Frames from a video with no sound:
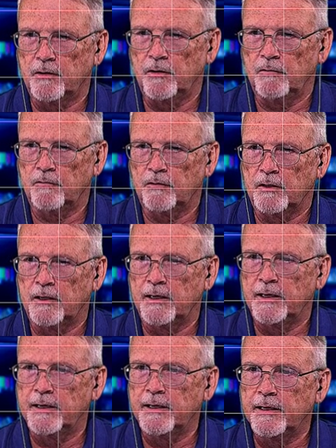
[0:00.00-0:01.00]

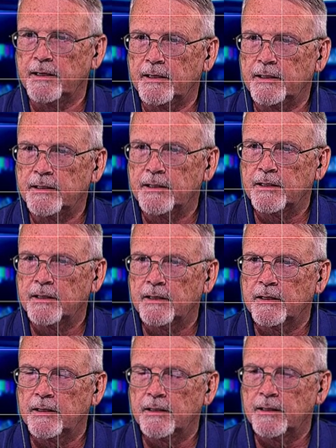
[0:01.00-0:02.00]
overlay
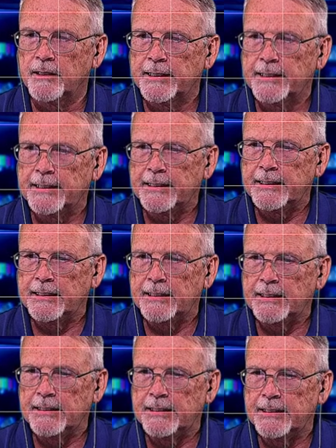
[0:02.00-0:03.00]

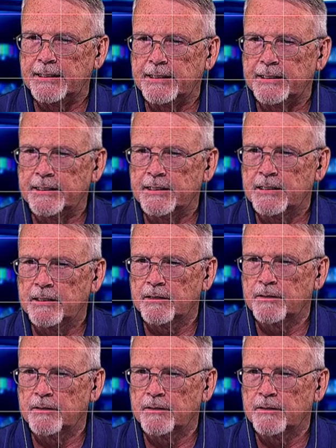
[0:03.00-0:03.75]
in,